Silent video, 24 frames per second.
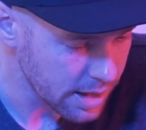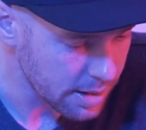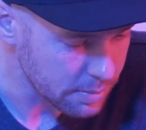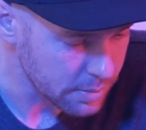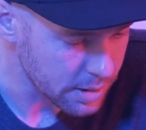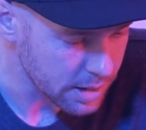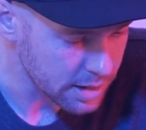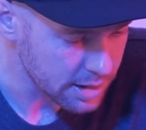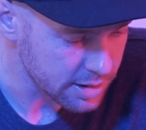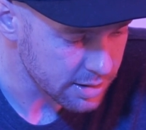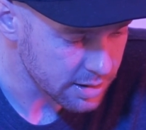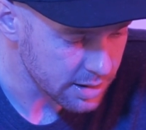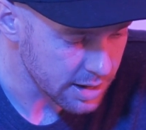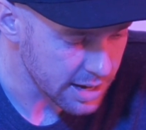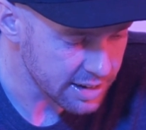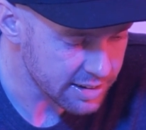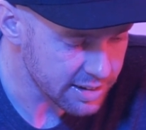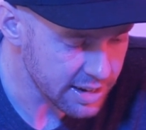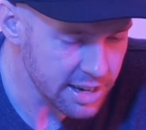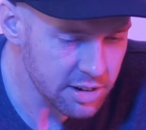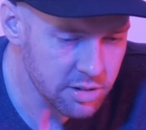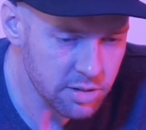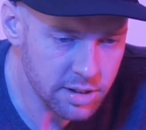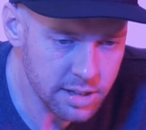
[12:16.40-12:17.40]
man, it's
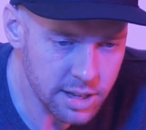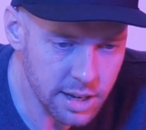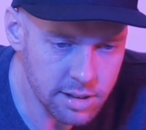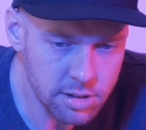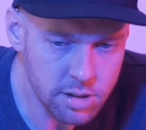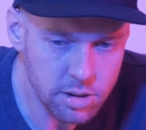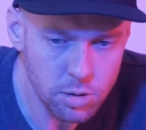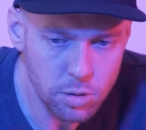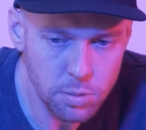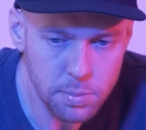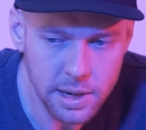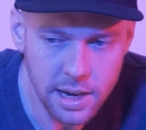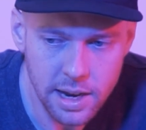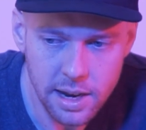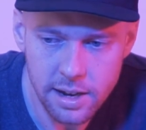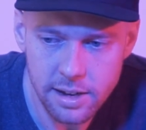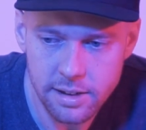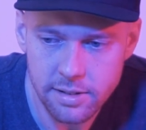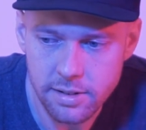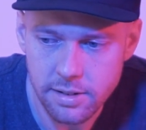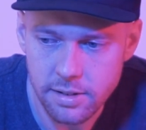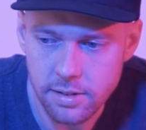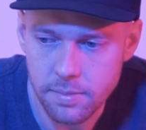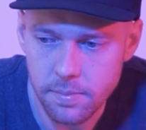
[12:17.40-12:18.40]
interesting too,
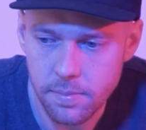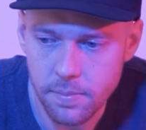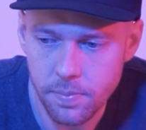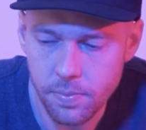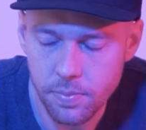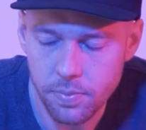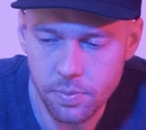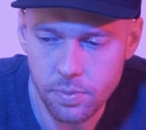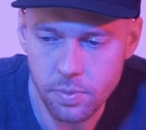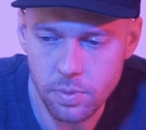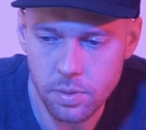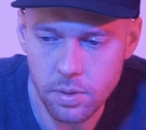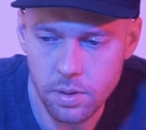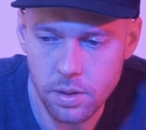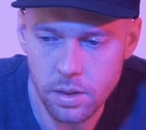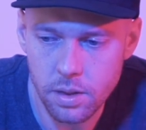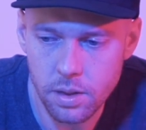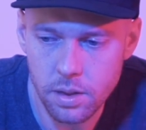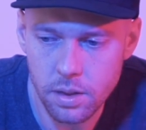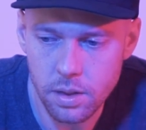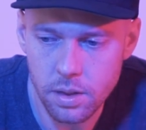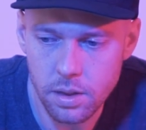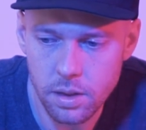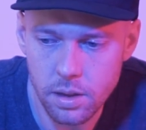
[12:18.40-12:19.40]
because
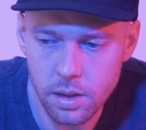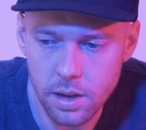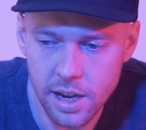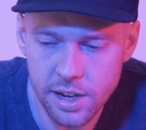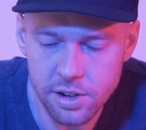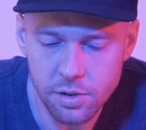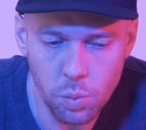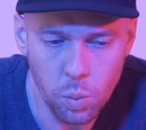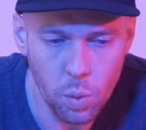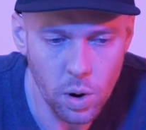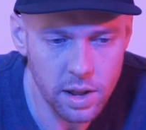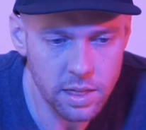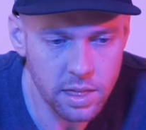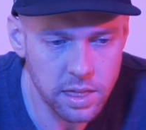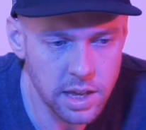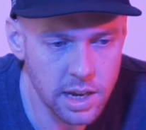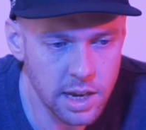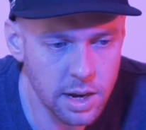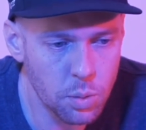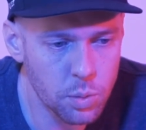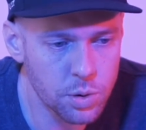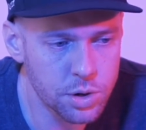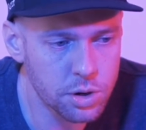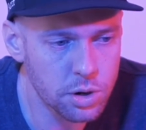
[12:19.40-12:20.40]
it's one
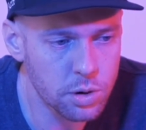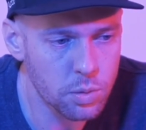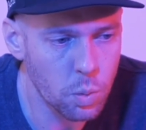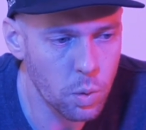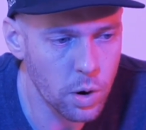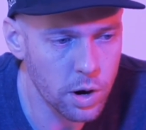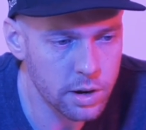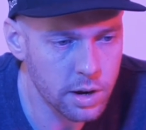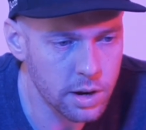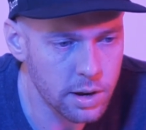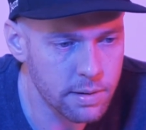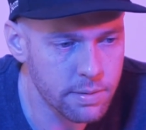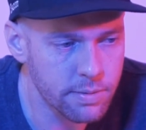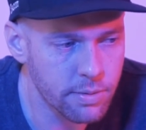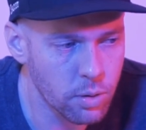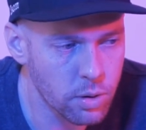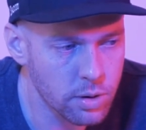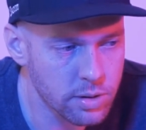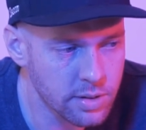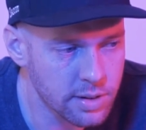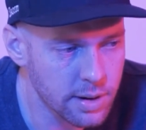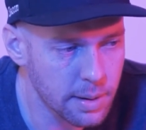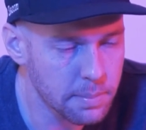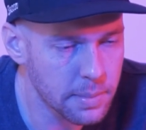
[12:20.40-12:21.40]
thing when you're working for
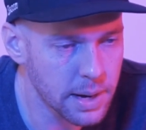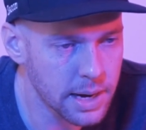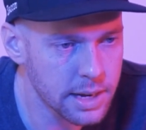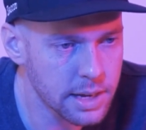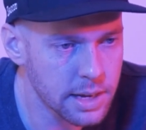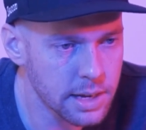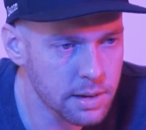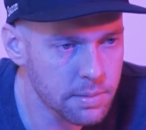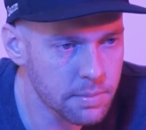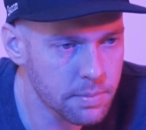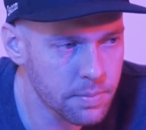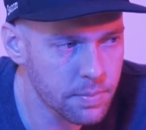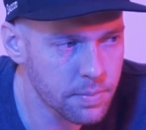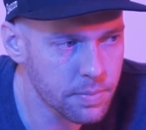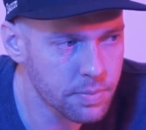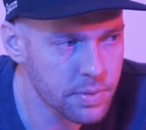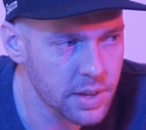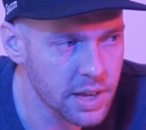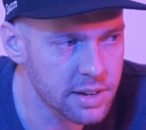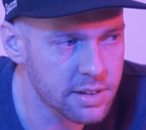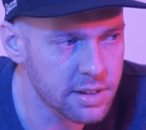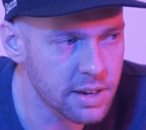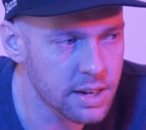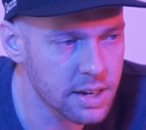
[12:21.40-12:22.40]
somebody.
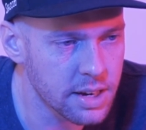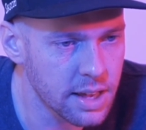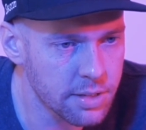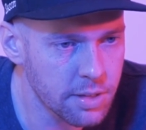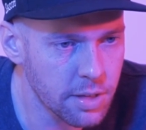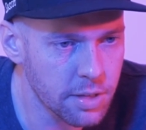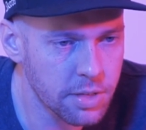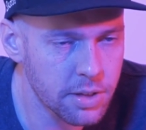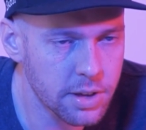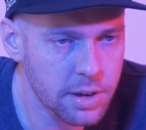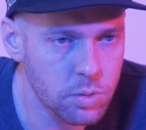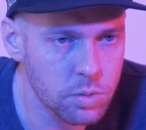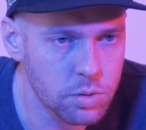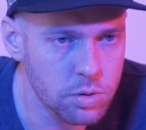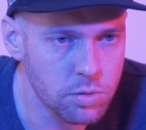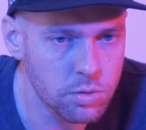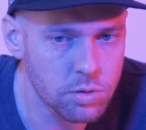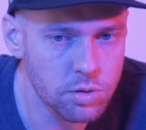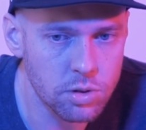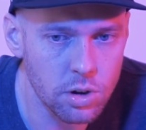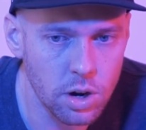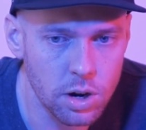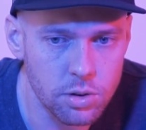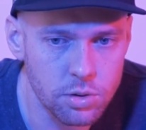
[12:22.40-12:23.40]
It's another thing when you
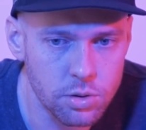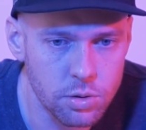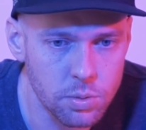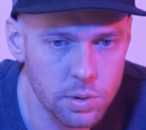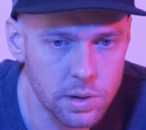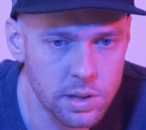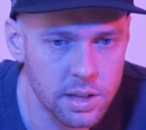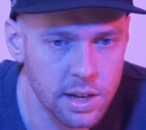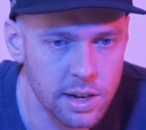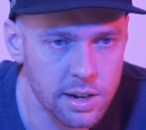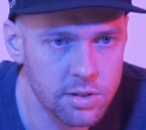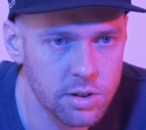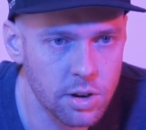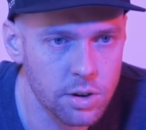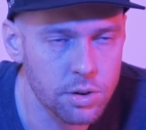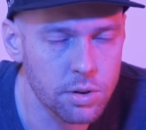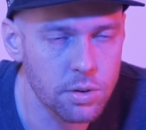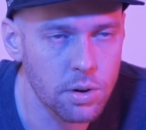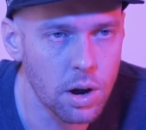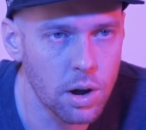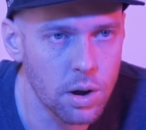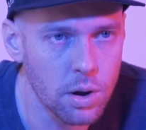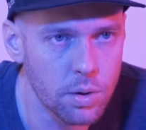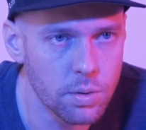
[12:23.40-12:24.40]
start doing things on
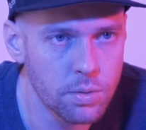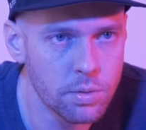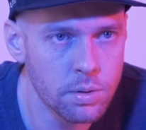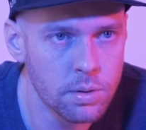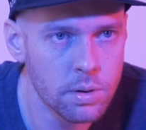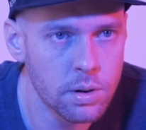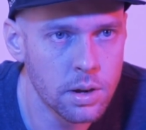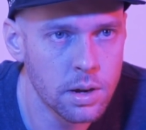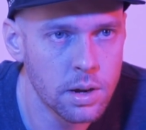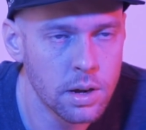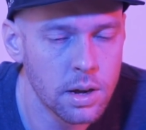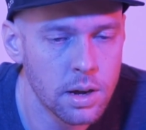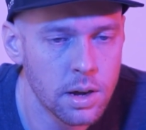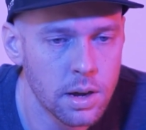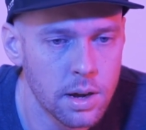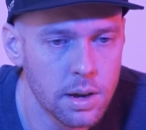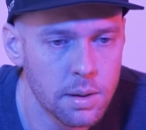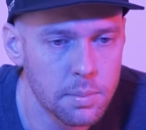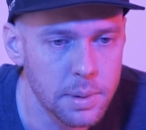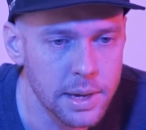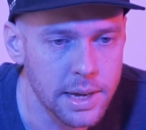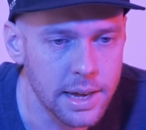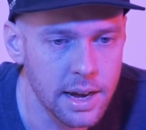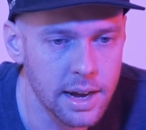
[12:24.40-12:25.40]
your own,
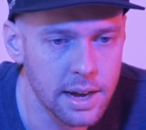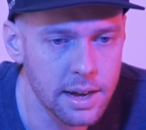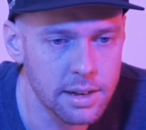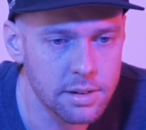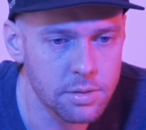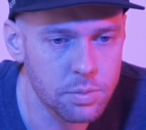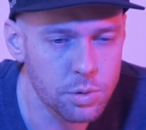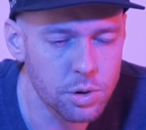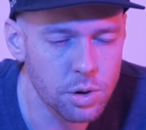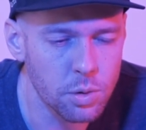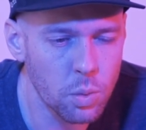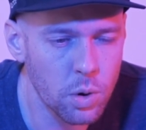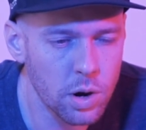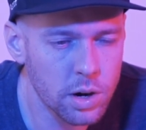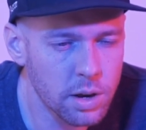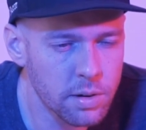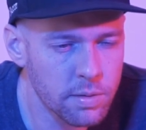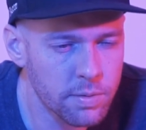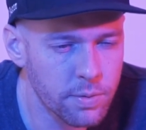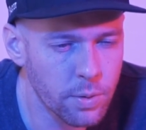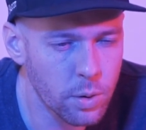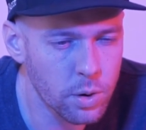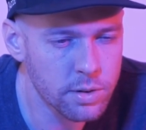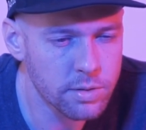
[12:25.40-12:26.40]
because when you're working
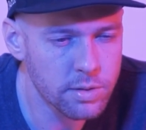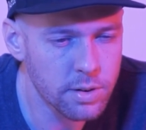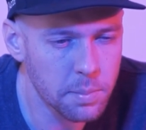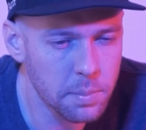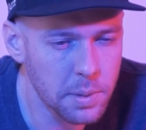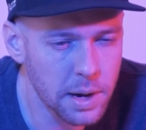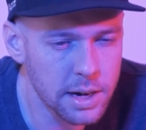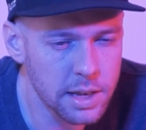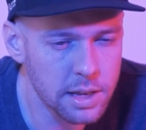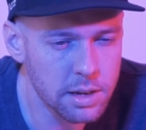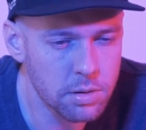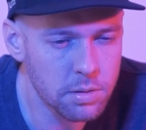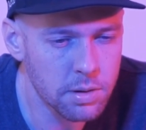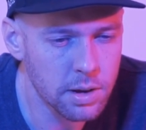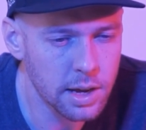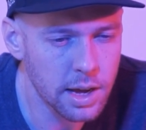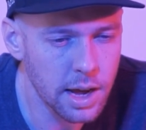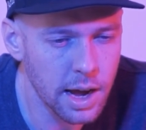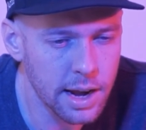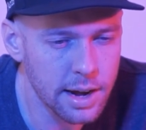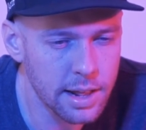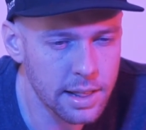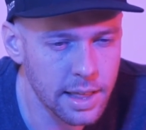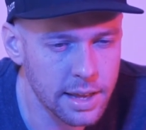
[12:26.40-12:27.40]
for somebody, you can
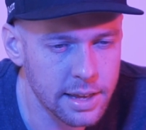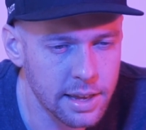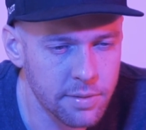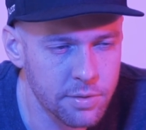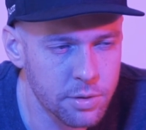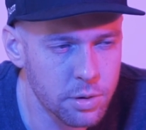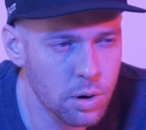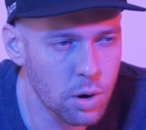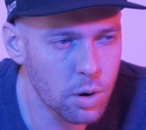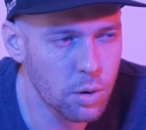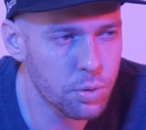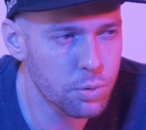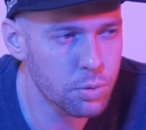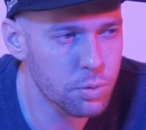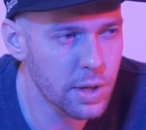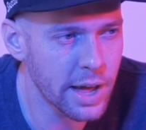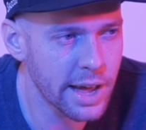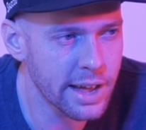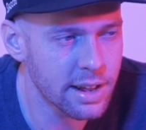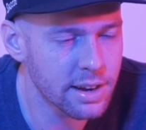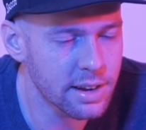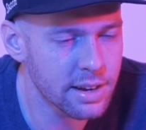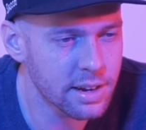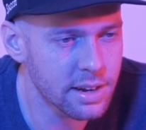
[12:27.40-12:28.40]
kind of like, if you go through
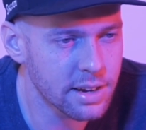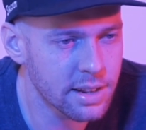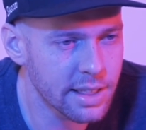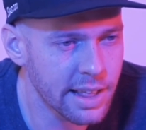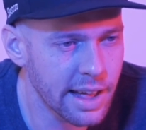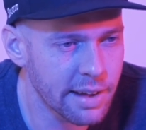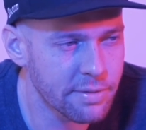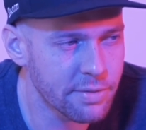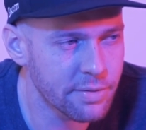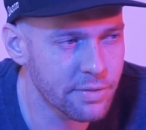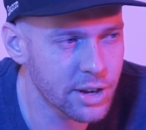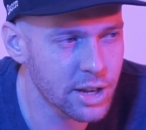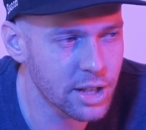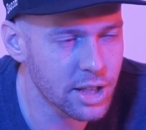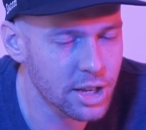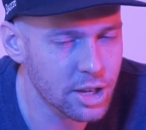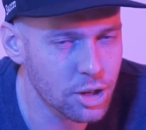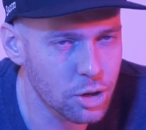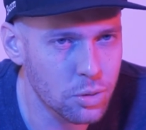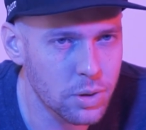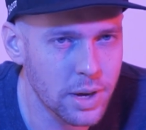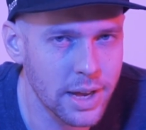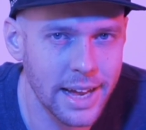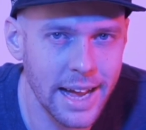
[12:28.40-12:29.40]
that feeling,
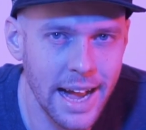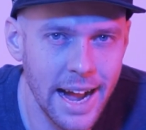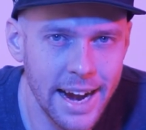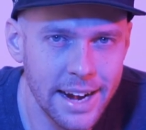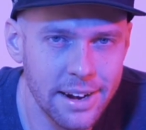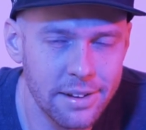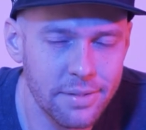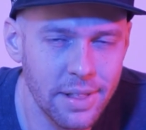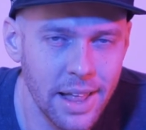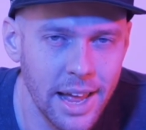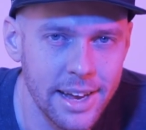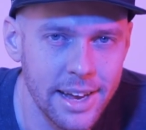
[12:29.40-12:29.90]
you can kind of